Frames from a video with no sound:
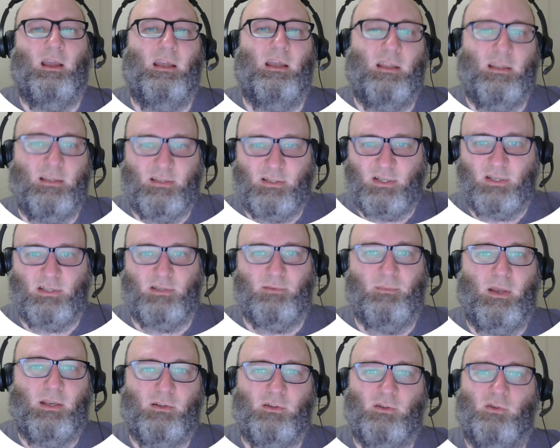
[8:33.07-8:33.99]
It is
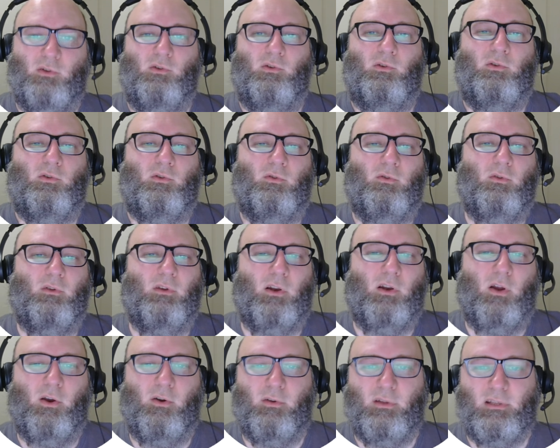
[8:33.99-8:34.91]
just meant to,
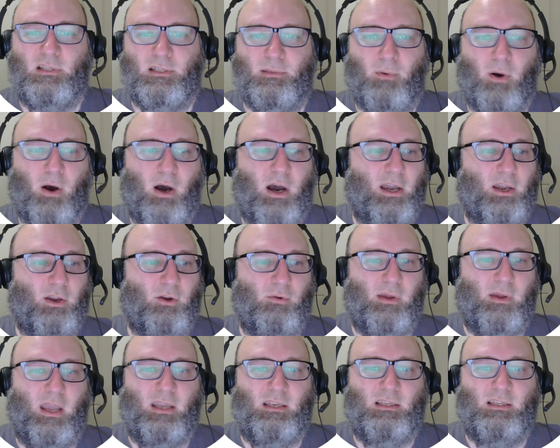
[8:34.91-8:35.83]
inspire
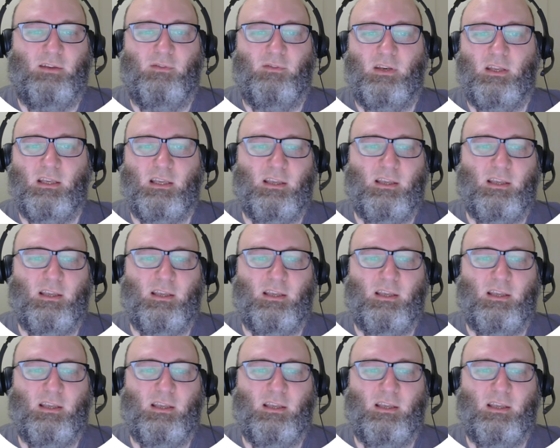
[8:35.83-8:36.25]
creativity,